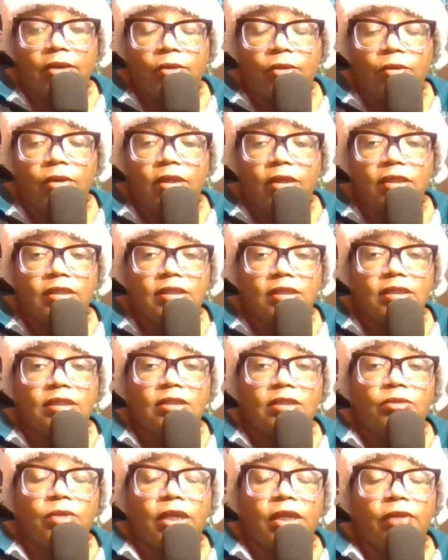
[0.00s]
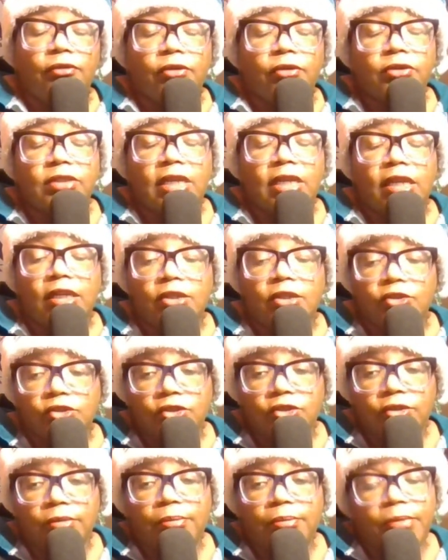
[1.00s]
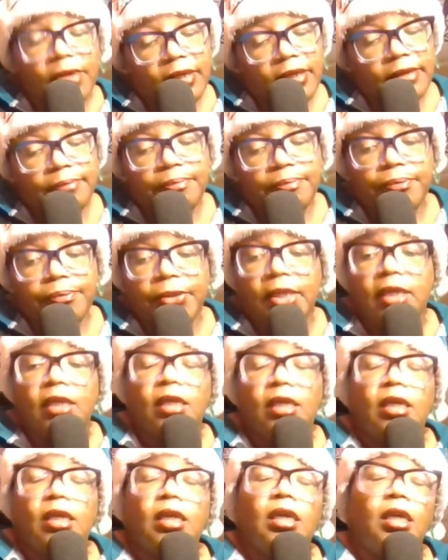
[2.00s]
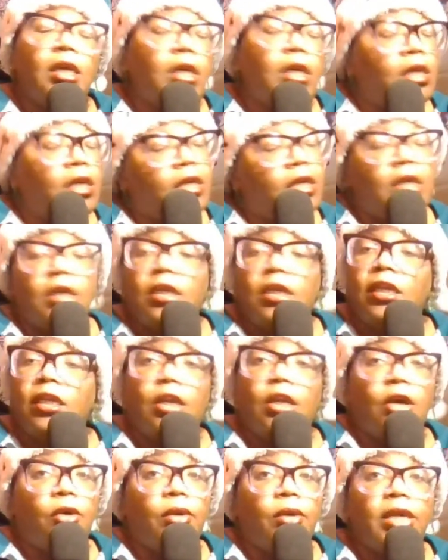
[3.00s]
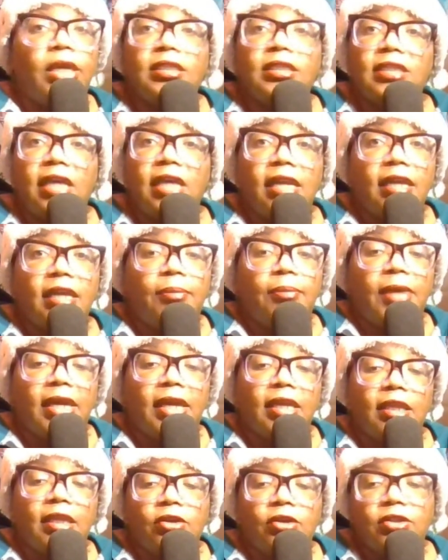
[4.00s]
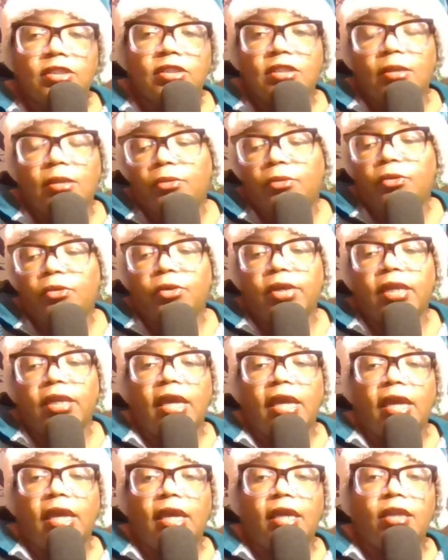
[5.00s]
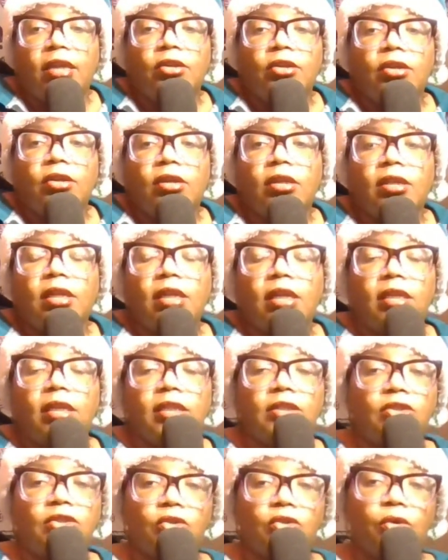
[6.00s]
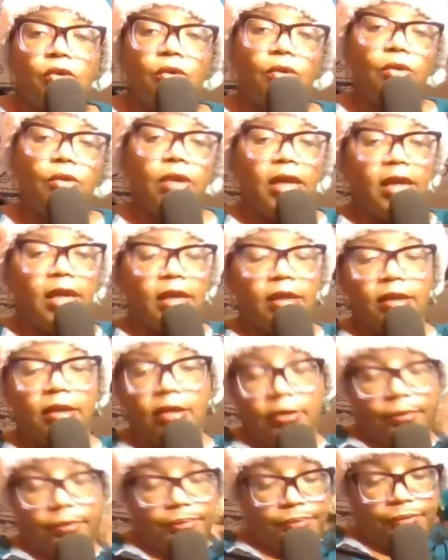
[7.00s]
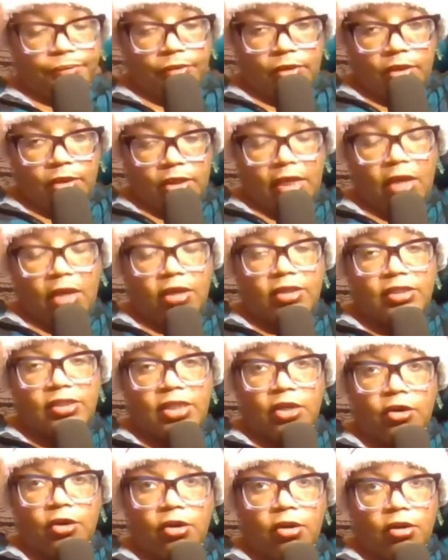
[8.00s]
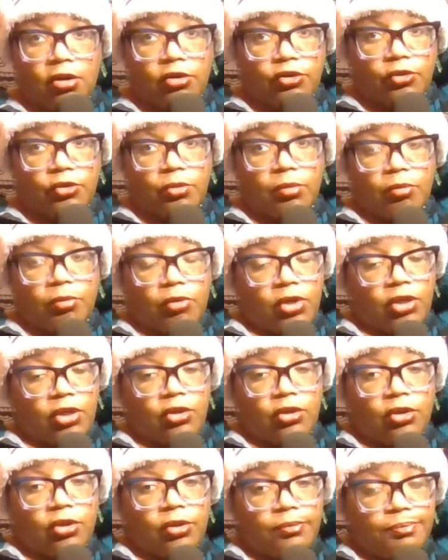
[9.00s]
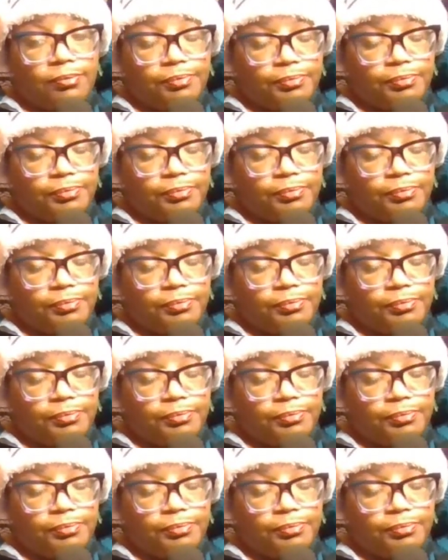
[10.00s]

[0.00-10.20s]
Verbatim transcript: it was when he first got injured. But, you know, he's got to get back in there at some point. And luckily, Stoll and Calcaterra are doing pretty good